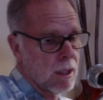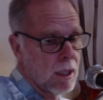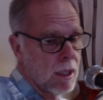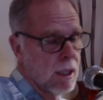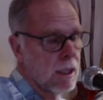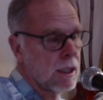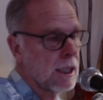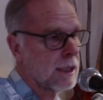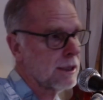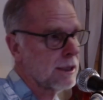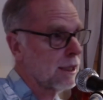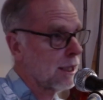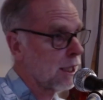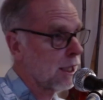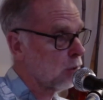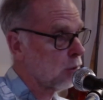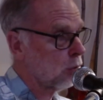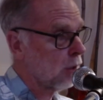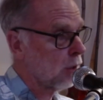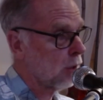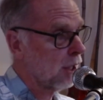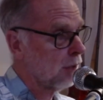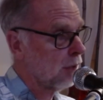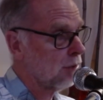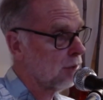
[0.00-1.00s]
That's another
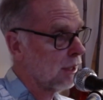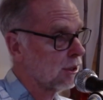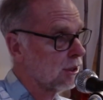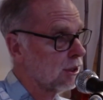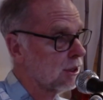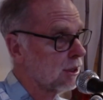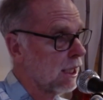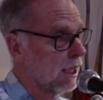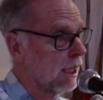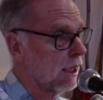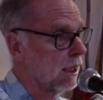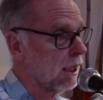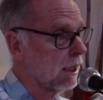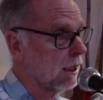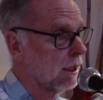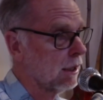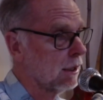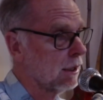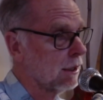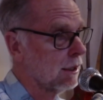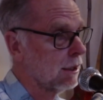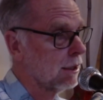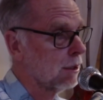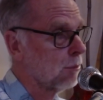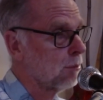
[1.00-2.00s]
way of understanding
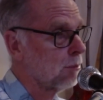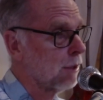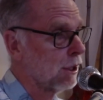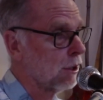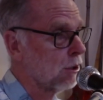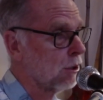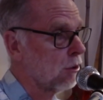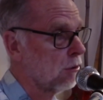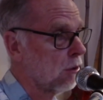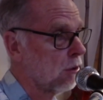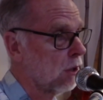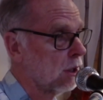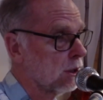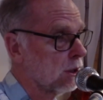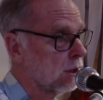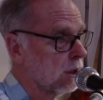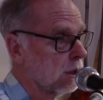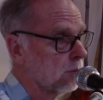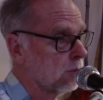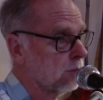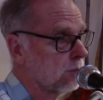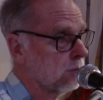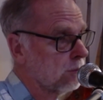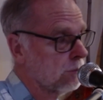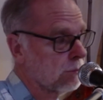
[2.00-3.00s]
dependent arising.
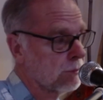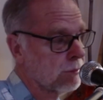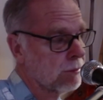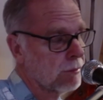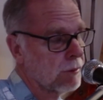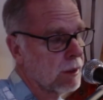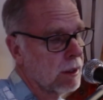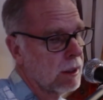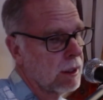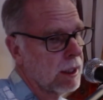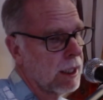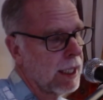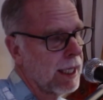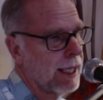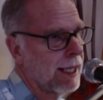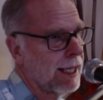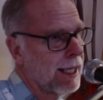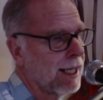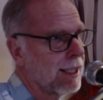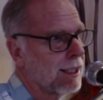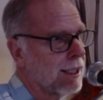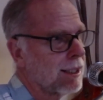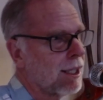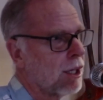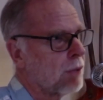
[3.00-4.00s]
And
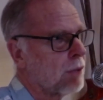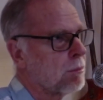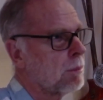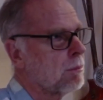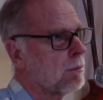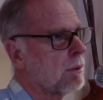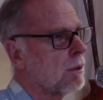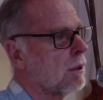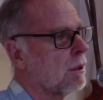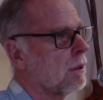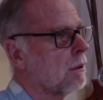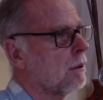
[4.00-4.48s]
I remember